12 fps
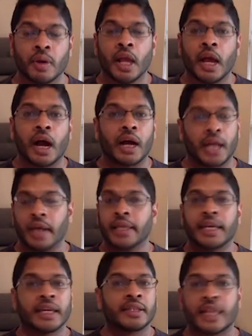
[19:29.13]
I
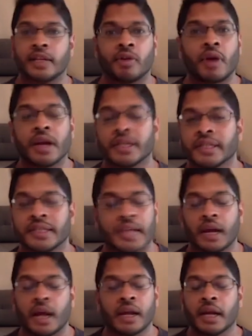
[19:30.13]
get that
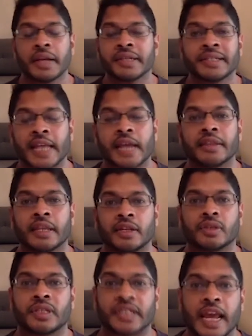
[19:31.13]
I understand that you're
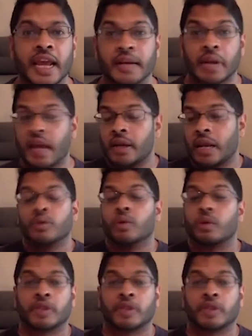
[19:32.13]
scared, and look,